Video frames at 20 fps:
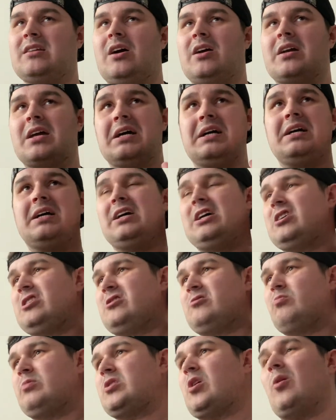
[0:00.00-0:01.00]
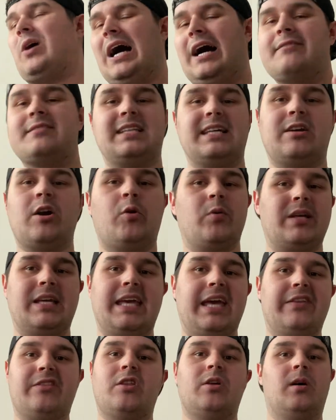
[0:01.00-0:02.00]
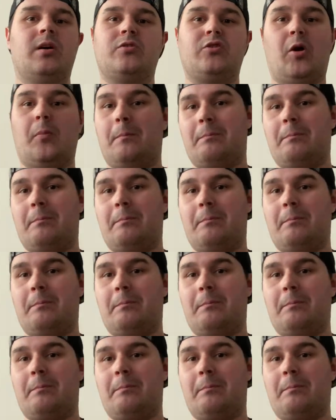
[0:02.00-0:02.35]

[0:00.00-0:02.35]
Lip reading: Like, we don't have to go and get the